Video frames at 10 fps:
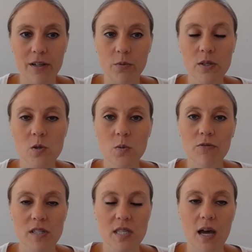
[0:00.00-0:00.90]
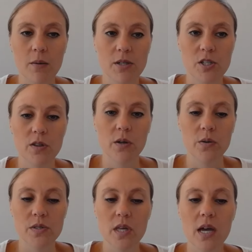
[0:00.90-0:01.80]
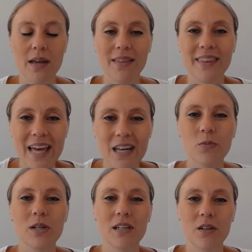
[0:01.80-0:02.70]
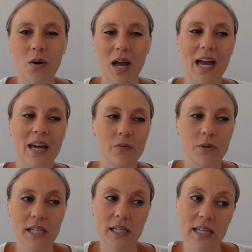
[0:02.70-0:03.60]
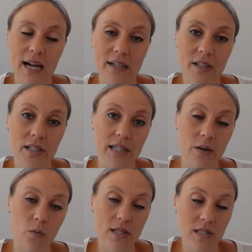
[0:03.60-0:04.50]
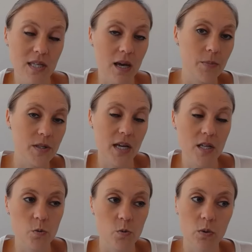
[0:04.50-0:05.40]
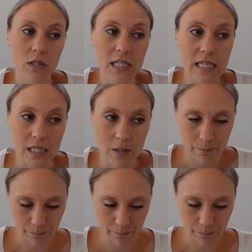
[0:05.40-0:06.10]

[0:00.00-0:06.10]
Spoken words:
And once we've established those, then we can go ahead and we can calculate what sample size we would need.